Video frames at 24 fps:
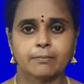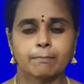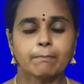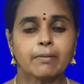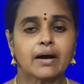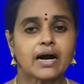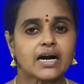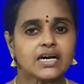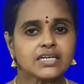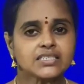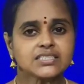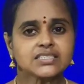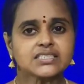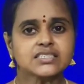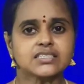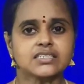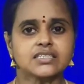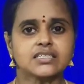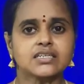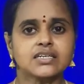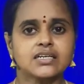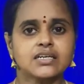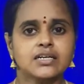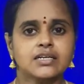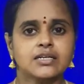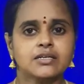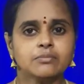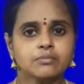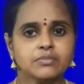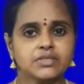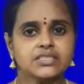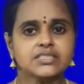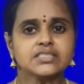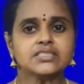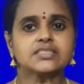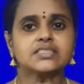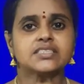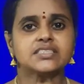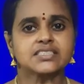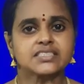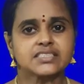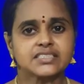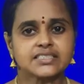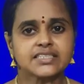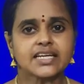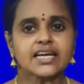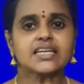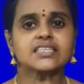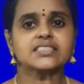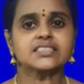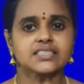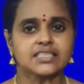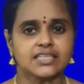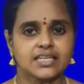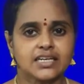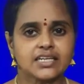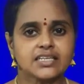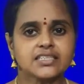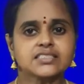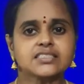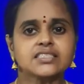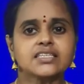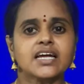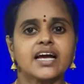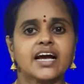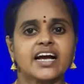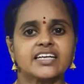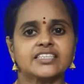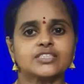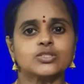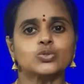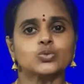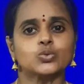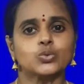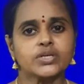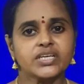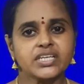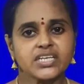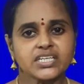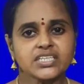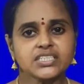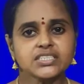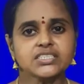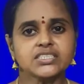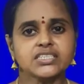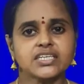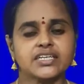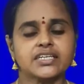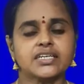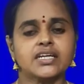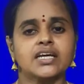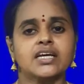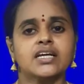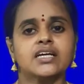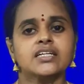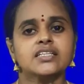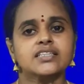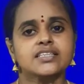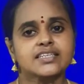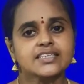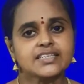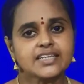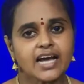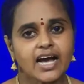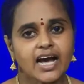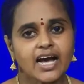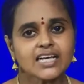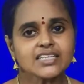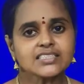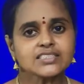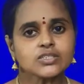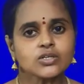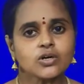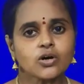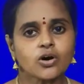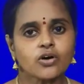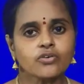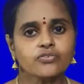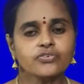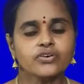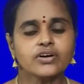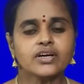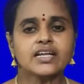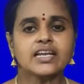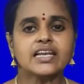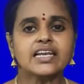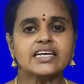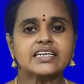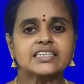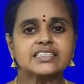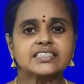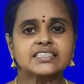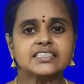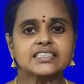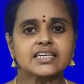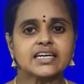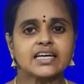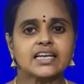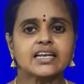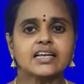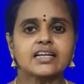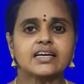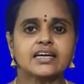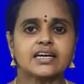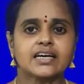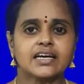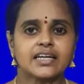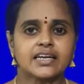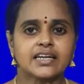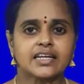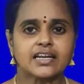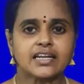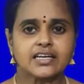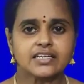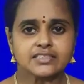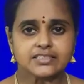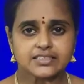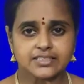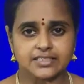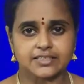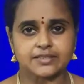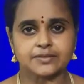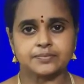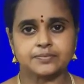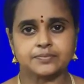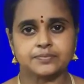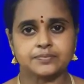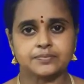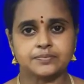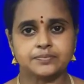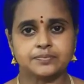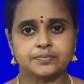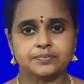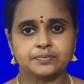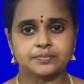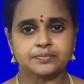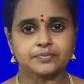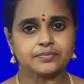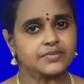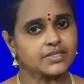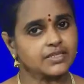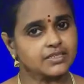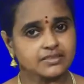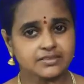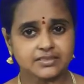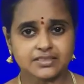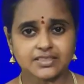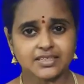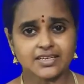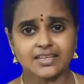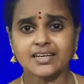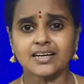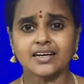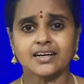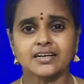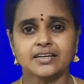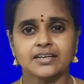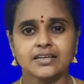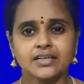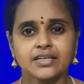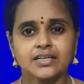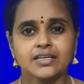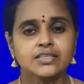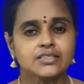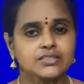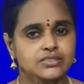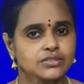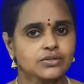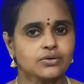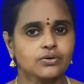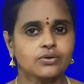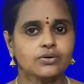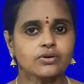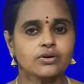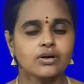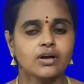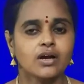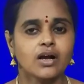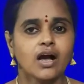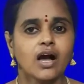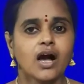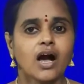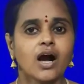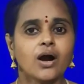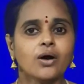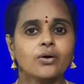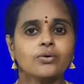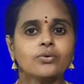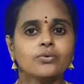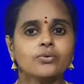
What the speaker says: Parser means the syntax analyzer has to initiate the task of lexical analyzer. Is it clear? So, how